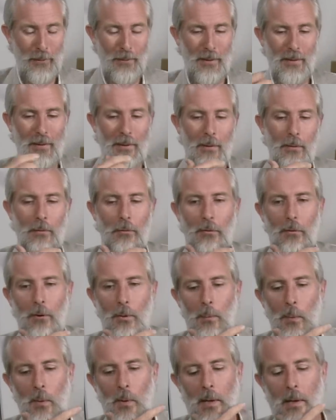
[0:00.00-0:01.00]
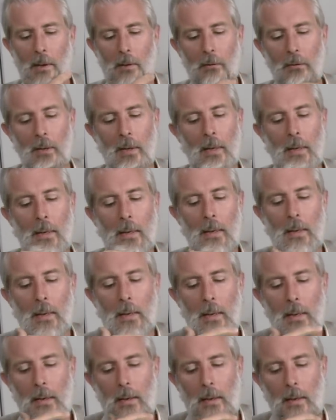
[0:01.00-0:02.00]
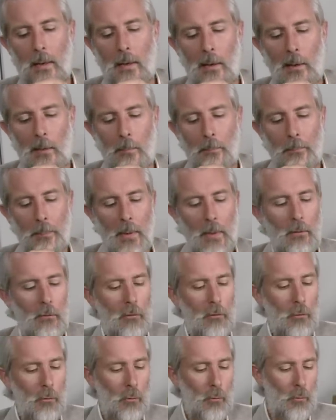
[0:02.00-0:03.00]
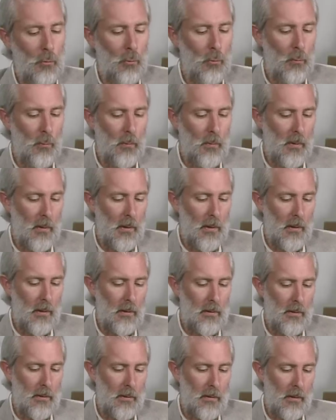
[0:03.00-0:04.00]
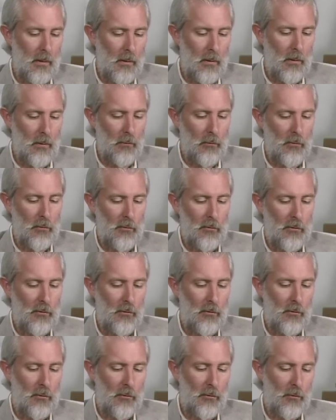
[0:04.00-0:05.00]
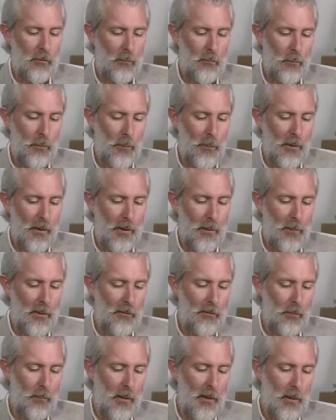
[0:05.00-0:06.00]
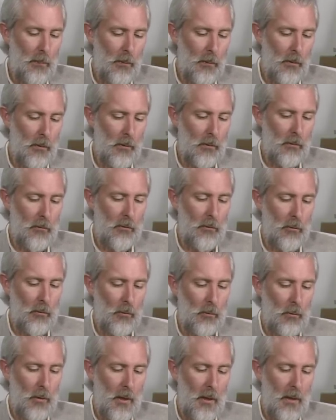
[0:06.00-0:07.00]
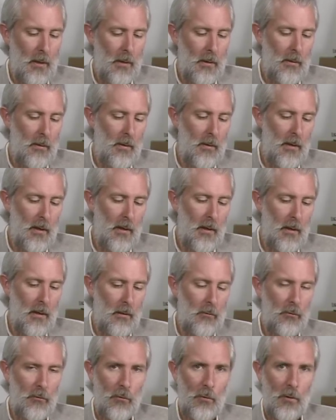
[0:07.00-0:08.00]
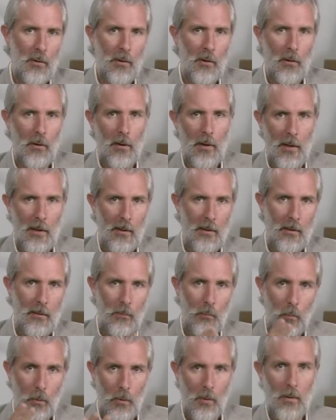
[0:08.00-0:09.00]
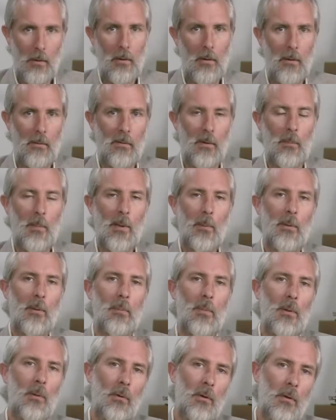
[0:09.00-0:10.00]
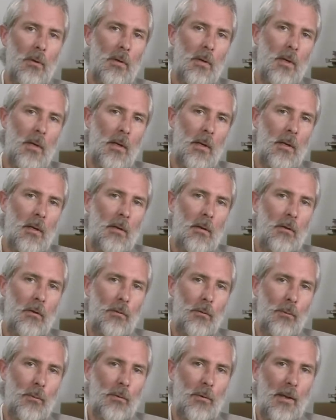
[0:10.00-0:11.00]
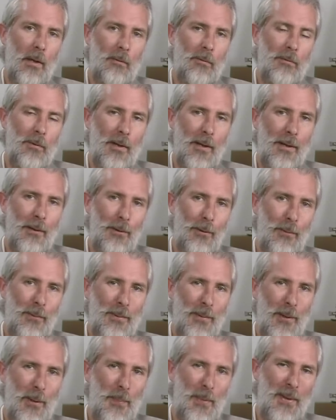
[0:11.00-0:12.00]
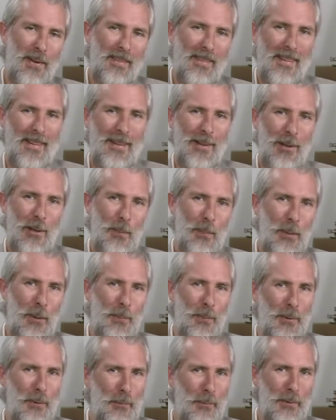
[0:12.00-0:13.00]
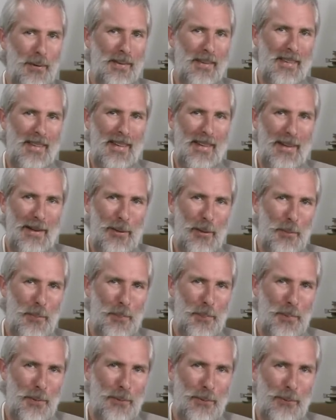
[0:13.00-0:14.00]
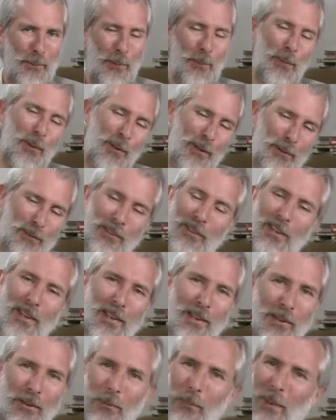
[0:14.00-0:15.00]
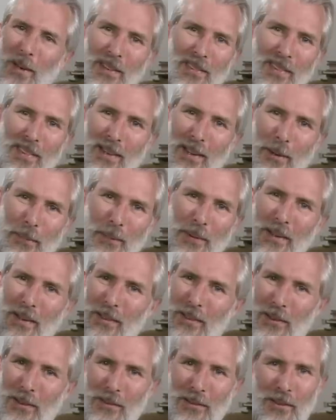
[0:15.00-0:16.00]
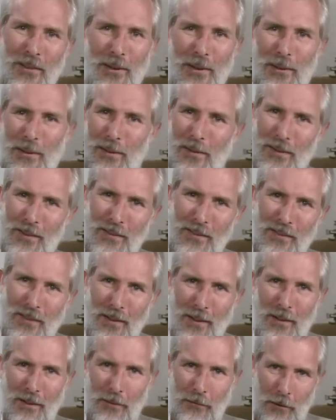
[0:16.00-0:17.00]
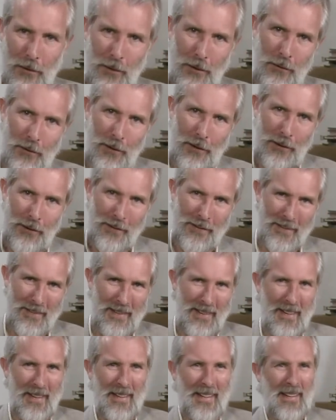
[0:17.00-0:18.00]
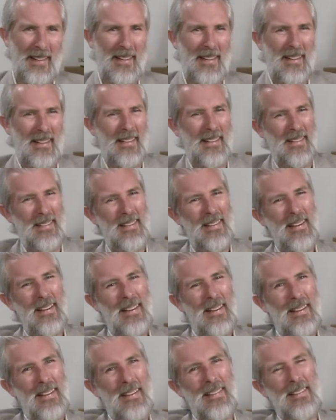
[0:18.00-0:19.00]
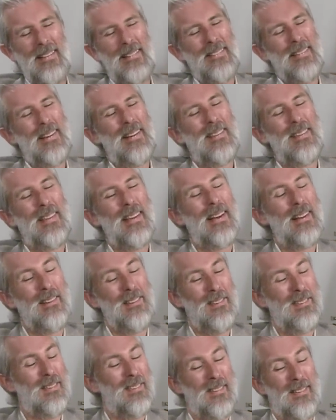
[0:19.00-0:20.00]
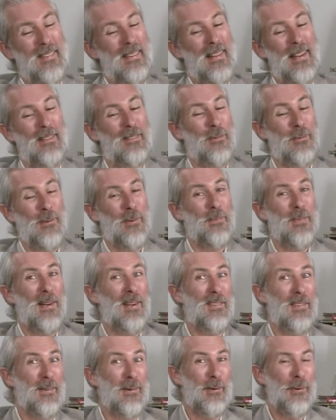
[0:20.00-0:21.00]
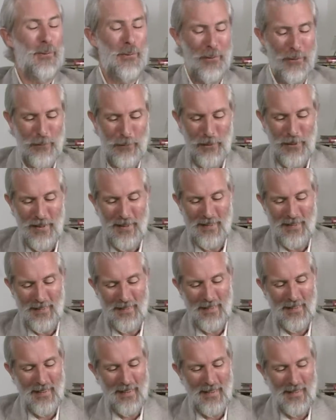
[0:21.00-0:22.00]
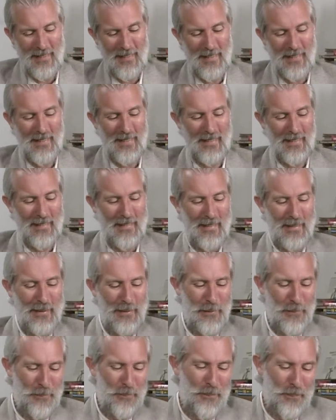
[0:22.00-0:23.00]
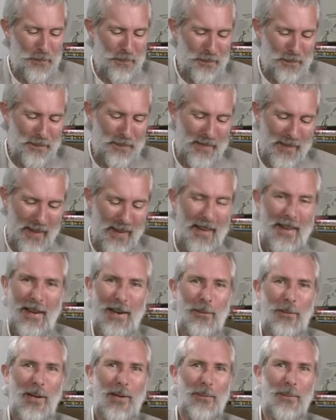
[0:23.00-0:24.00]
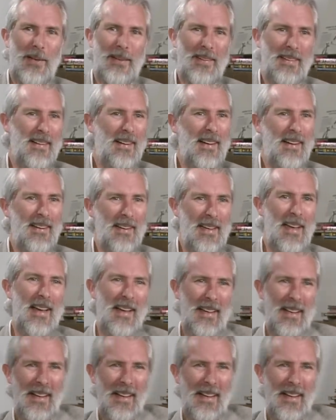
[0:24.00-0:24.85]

that the ensemble has, to a little scribble on a piece of paper, to the extraordinary work of the puppet builder, to that final apotheotic moment when the performer of genius picks it up and it turns to you and says, "Hi there." You know, that's what makes it all worthwhile. And hey, I recommend it highly.